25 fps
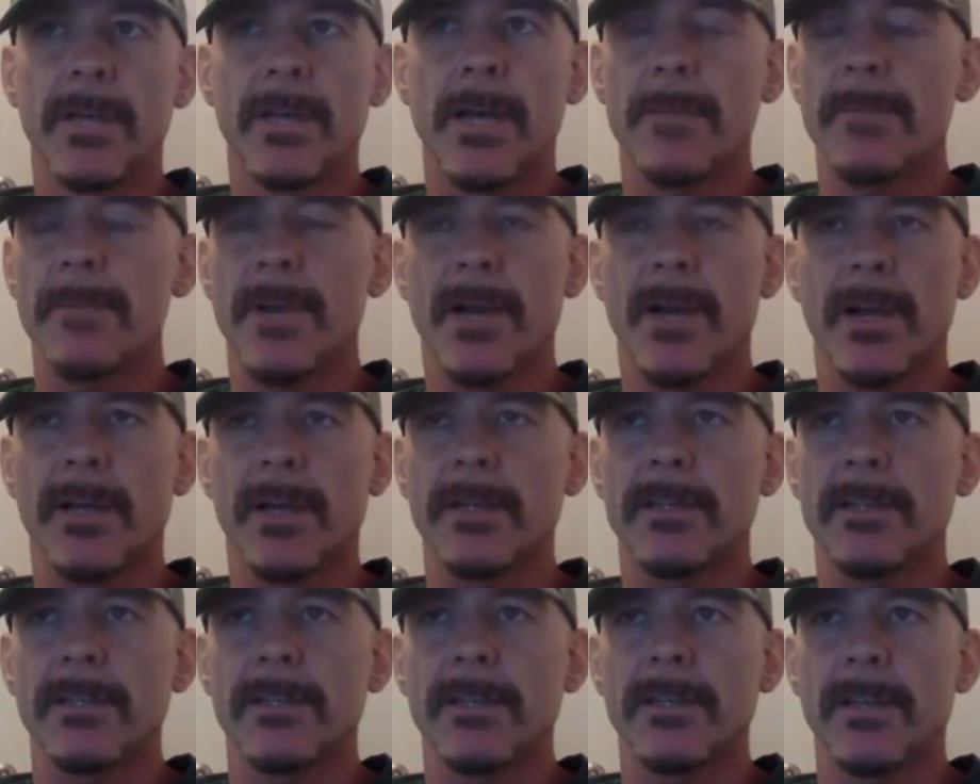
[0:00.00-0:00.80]
I'm
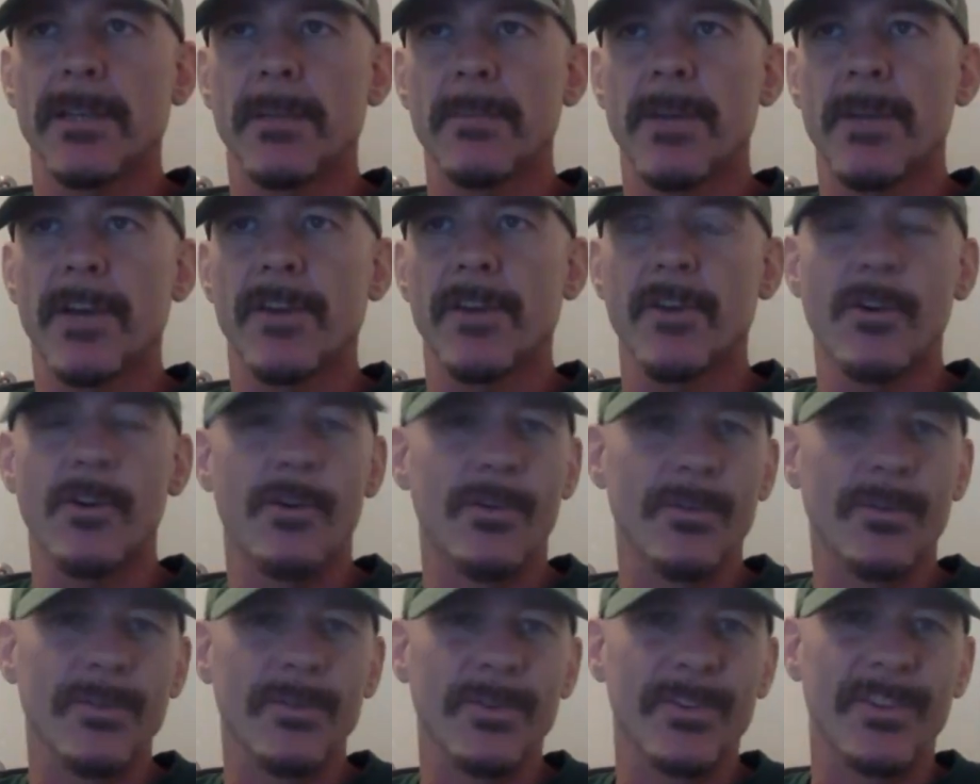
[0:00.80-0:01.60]
not. I'm not
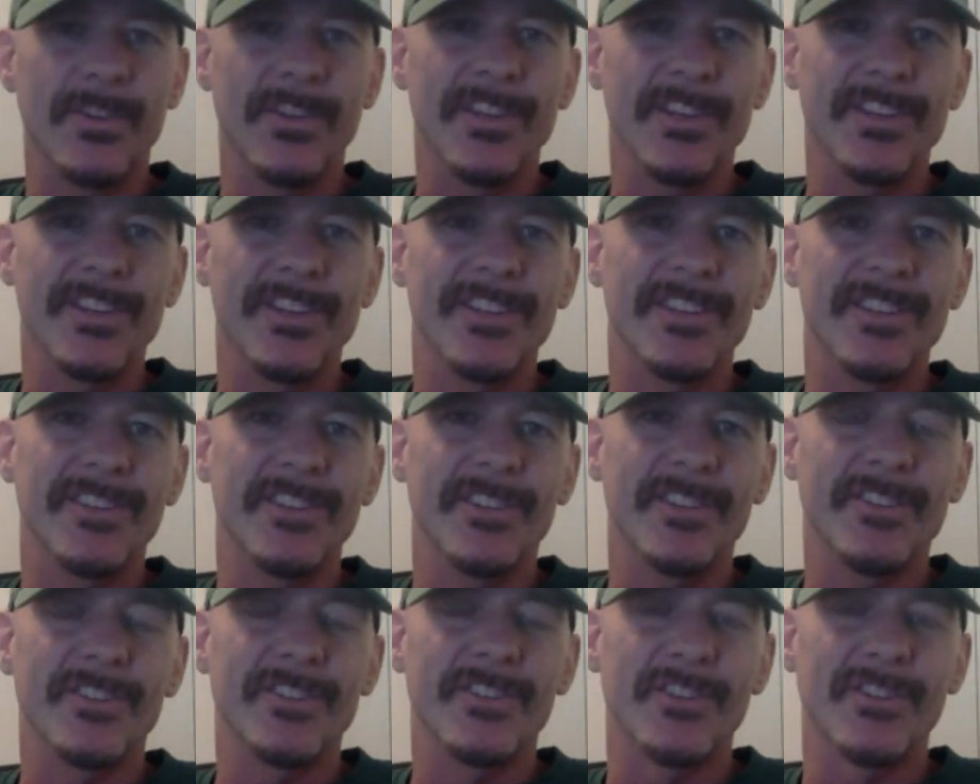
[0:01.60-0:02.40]
over
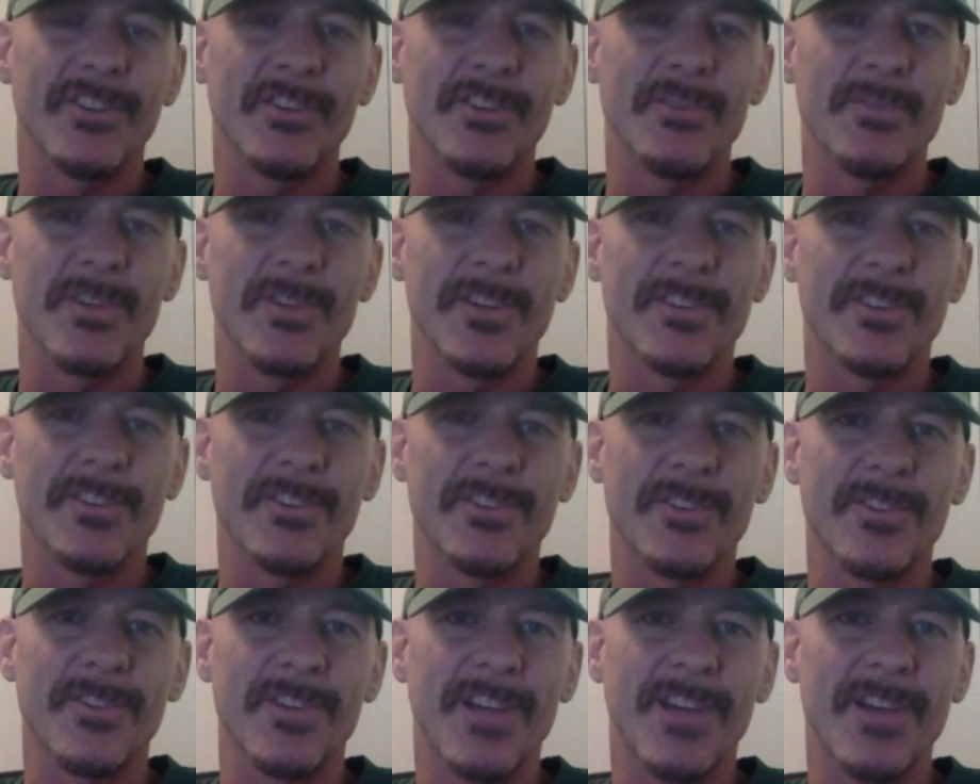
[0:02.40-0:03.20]
the Sugar
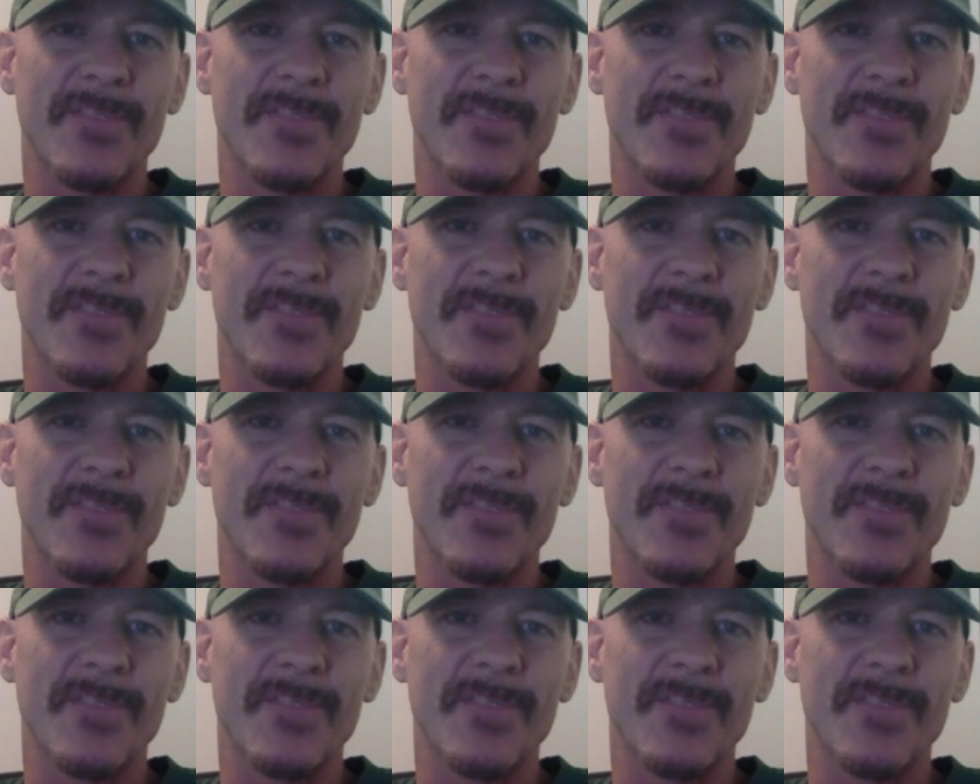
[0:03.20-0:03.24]
victory.